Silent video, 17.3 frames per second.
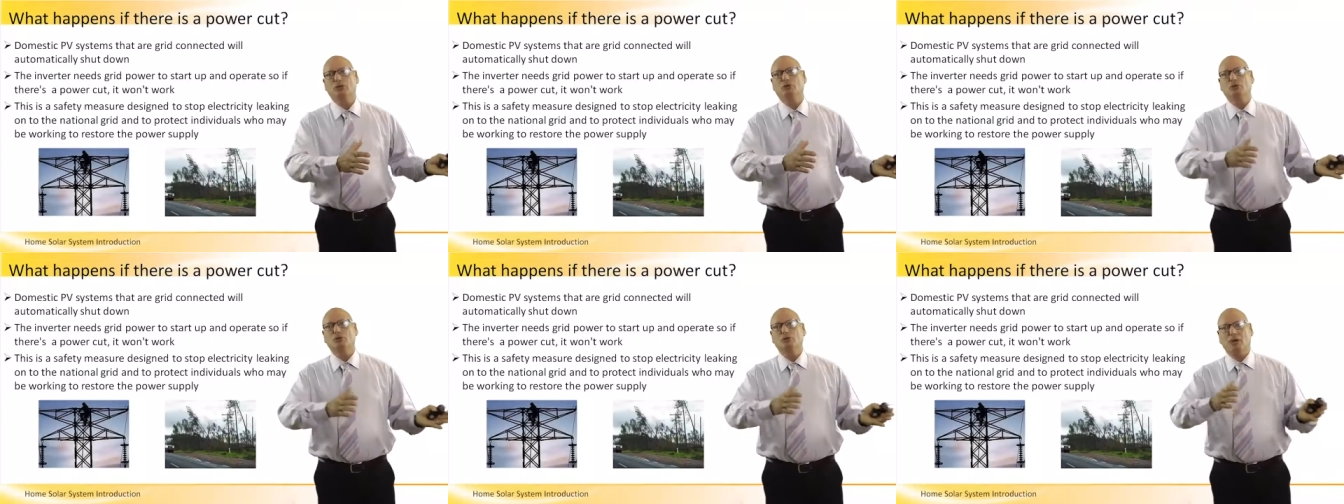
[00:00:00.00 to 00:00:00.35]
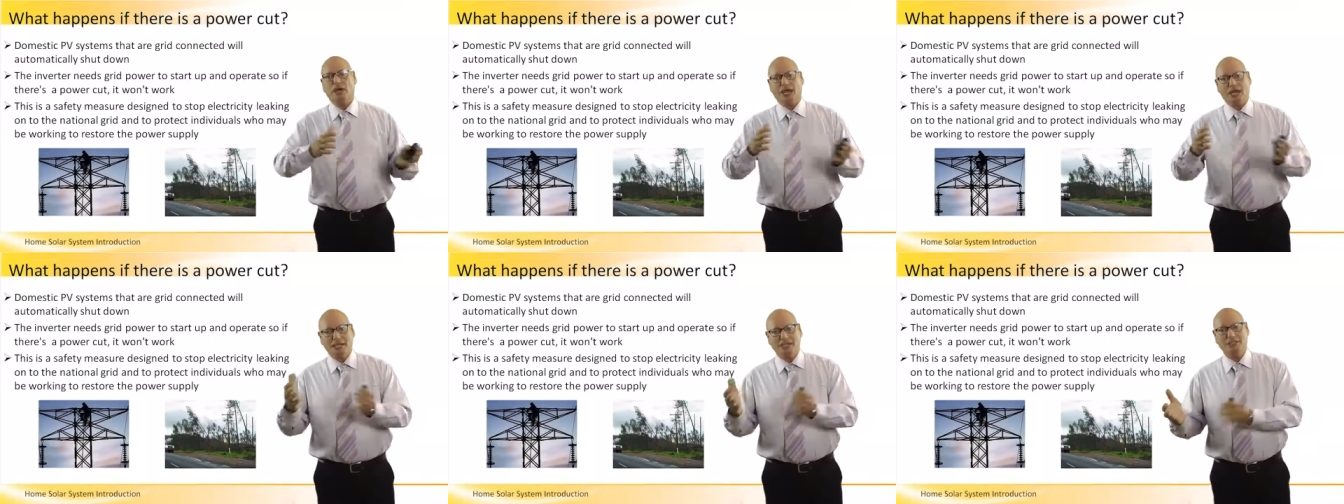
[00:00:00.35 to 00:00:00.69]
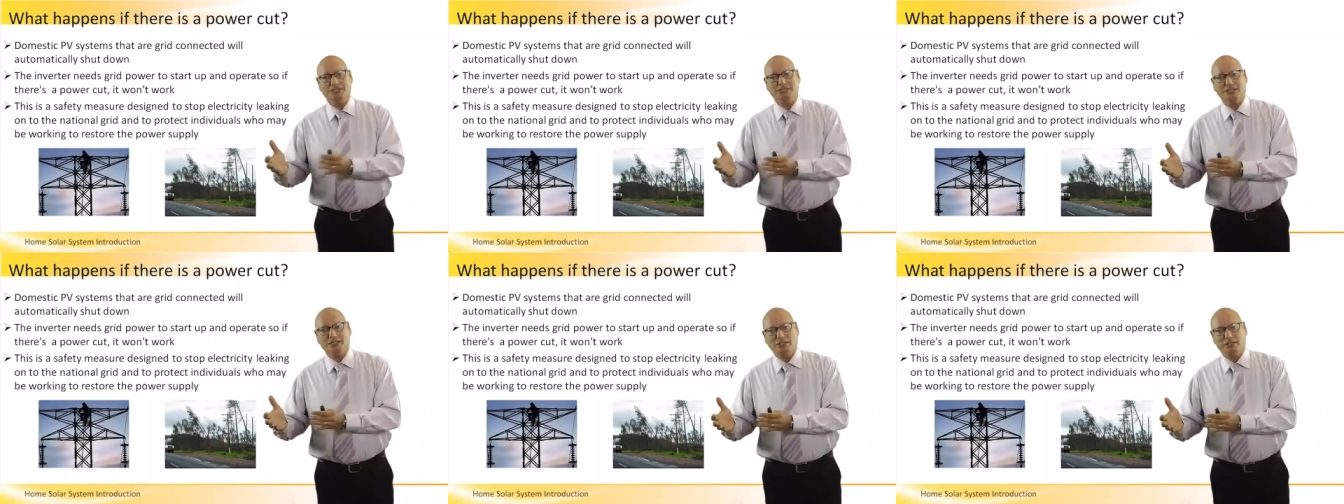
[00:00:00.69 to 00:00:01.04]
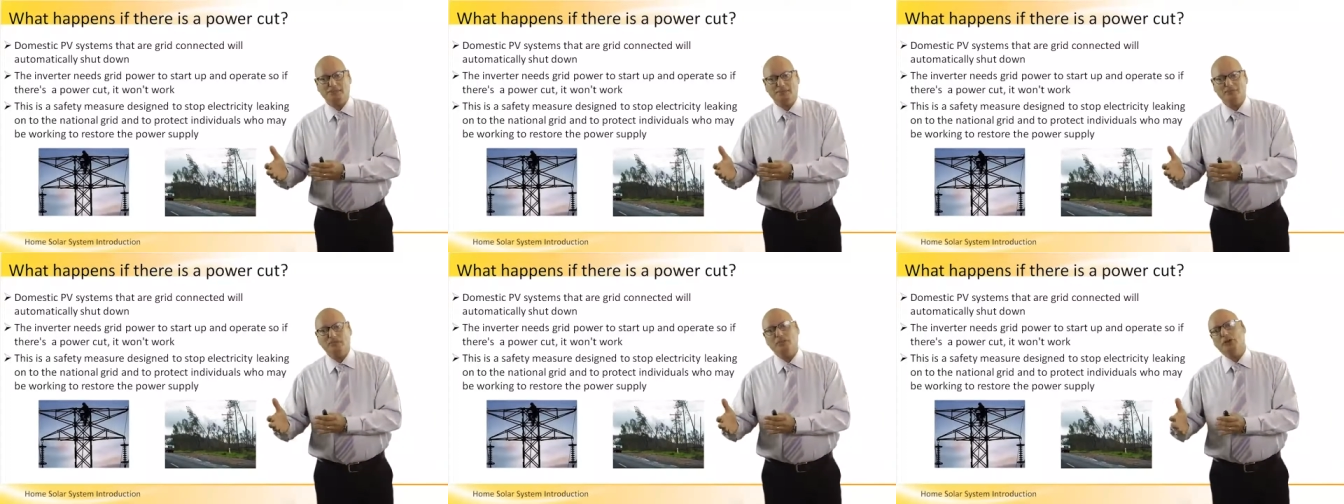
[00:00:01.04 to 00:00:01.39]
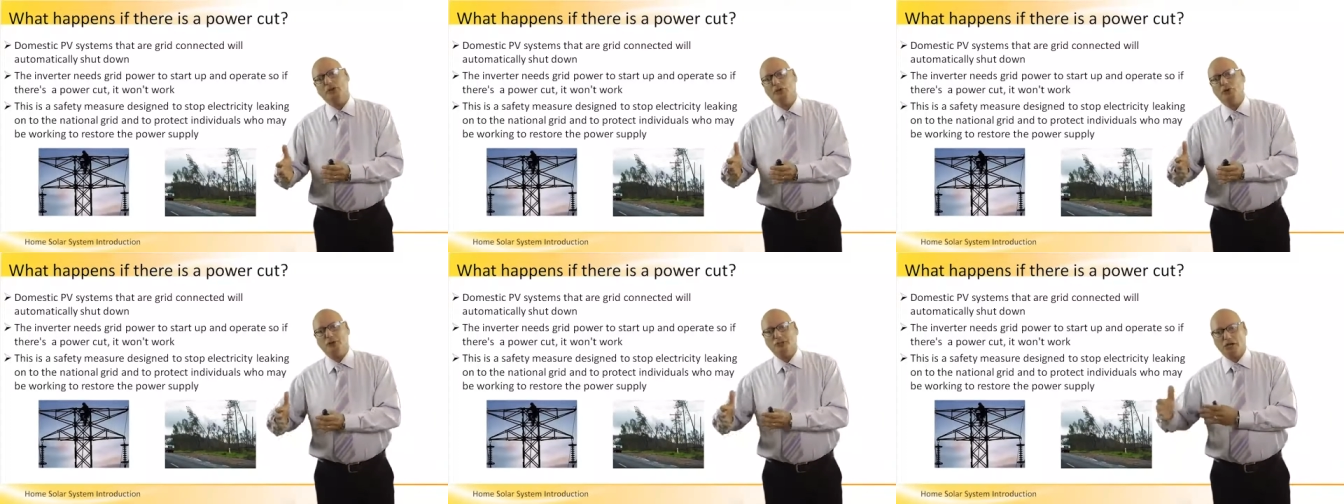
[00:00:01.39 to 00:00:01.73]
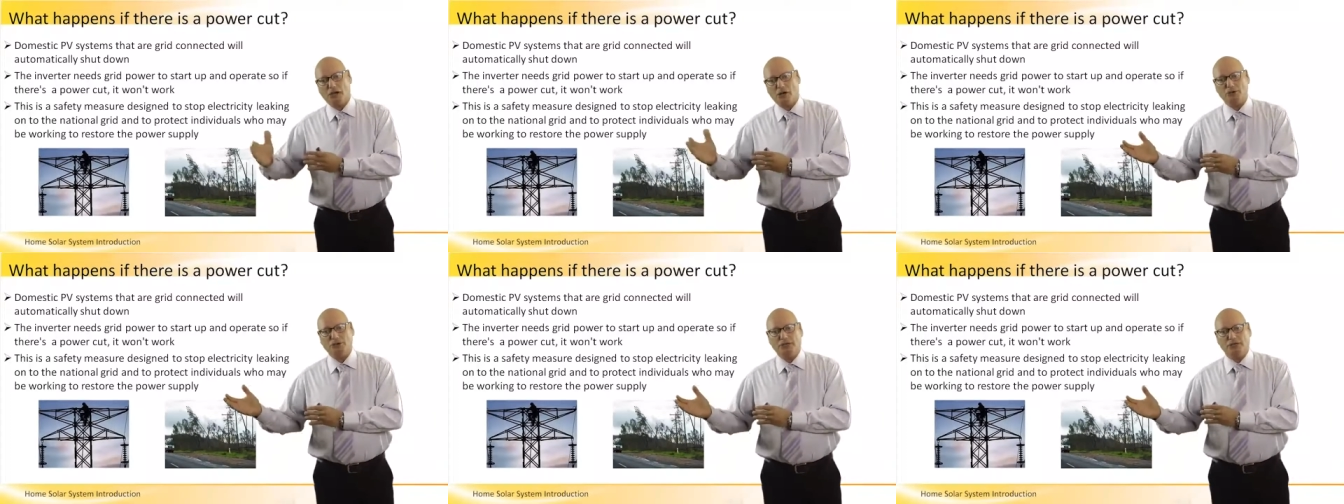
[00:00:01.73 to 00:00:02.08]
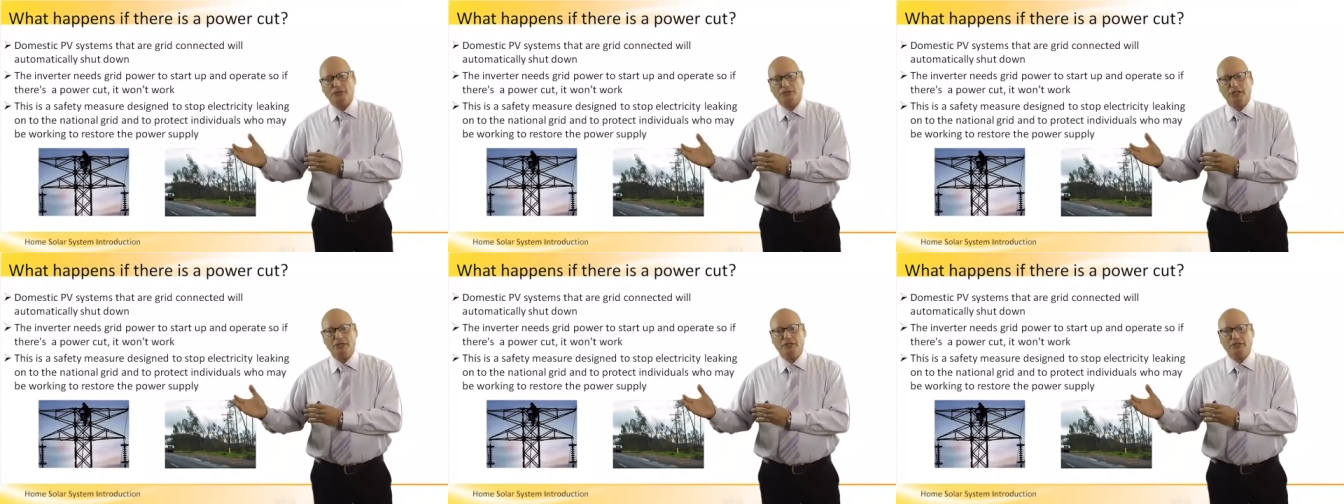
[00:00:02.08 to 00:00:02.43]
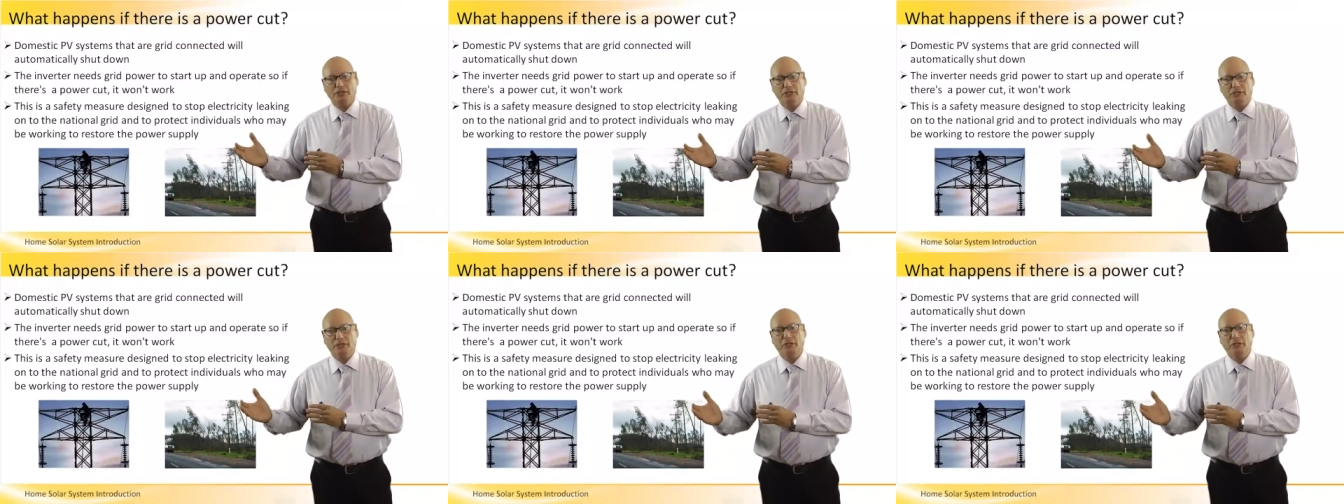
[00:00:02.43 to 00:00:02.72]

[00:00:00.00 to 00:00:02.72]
to AC going out of the grid,